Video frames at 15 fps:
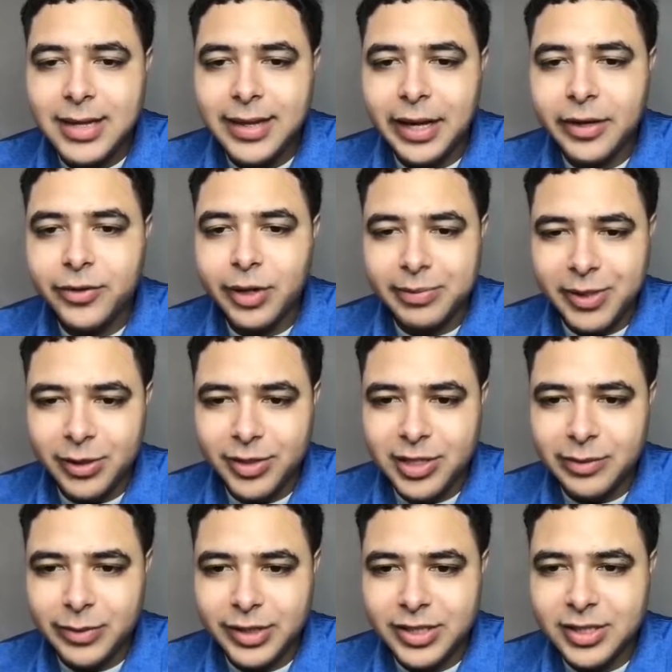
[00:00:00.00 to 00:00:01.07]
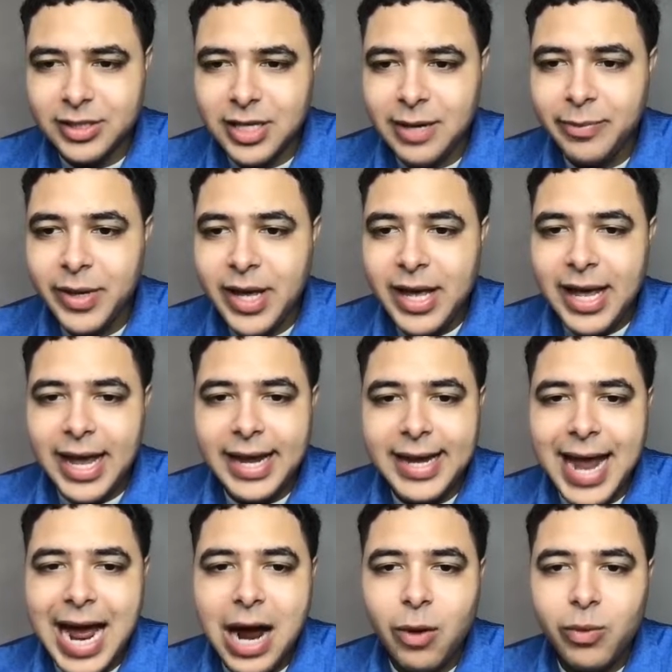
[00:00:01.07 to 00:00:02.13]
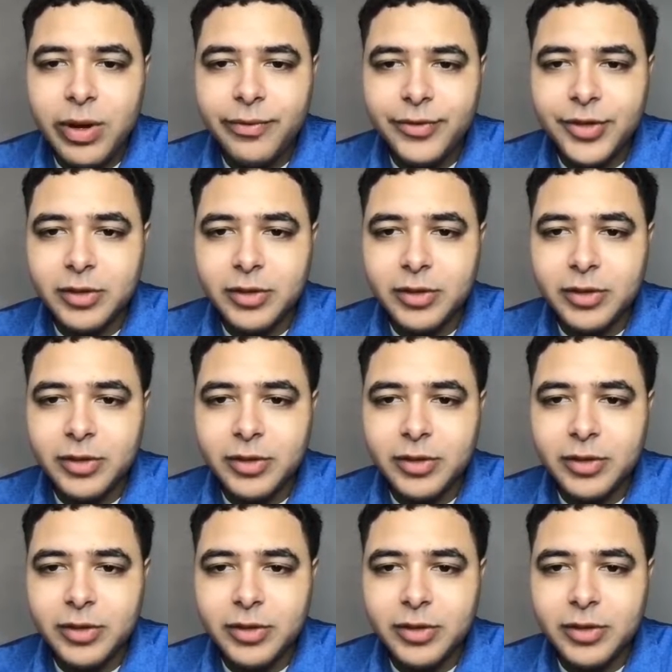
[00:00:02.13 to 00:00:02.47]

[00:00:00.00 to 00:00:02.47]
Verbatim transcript: that crypto summer slump, and now we've